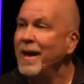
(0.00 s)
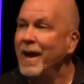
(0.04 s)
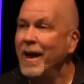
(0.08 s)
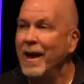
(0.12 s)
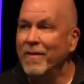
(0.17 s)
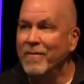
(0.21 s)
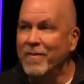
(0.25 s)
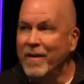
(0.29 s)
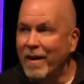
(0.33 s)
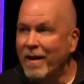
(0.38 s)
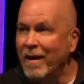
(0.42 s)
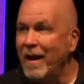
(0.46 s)

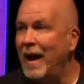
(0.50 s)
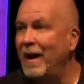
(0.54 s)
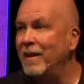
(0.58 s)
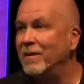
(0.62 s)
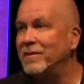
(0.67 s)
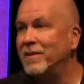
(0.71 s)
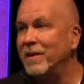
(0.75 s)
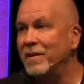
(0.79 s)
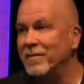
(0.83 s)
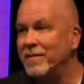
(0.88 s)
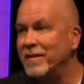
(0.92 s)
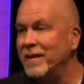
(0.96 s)
And they're
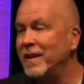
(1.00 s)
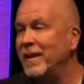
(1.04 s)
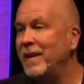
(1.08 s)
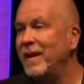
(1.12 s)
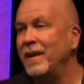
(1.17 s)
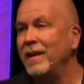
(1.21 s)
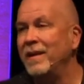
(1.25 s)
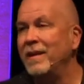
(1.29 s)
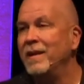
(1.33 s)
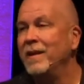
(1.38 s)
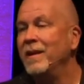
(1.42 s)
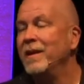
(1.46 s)
out there
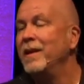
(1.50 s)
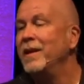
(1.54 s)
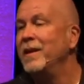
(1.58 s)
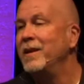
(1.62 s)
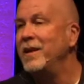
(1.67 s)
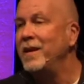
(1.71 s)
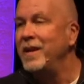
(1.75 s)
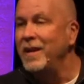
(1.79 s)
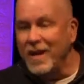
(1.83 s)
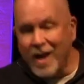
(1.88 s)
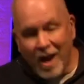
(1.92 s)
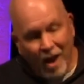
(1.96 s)
thinking,
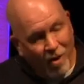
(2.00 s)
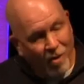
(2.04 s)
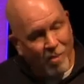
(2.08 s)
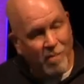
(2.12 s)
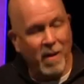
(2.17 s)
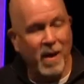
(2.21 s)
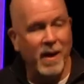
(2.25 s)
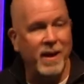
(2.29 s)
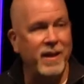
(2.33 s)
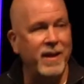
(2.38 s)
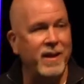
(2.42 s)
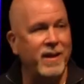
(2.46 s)

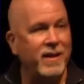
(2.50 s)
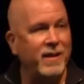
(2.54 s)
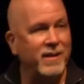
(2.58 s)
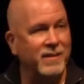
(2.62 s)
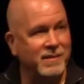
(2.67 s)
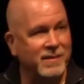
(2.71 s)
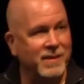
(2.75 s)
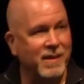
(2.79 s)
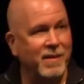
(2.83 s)
nobody is.